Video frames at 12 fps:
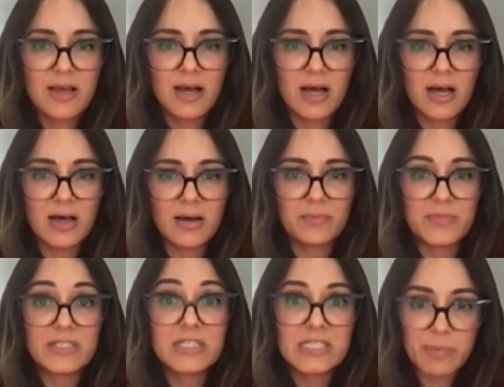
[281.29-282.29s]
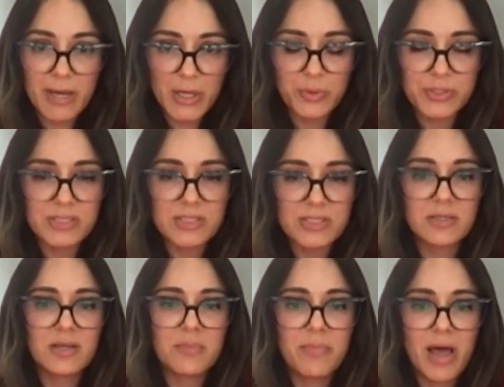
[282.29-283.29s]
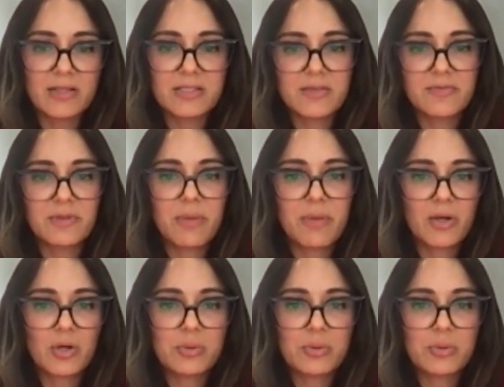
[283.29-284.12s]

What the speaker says: dysbiosis, the imbalance of the microbes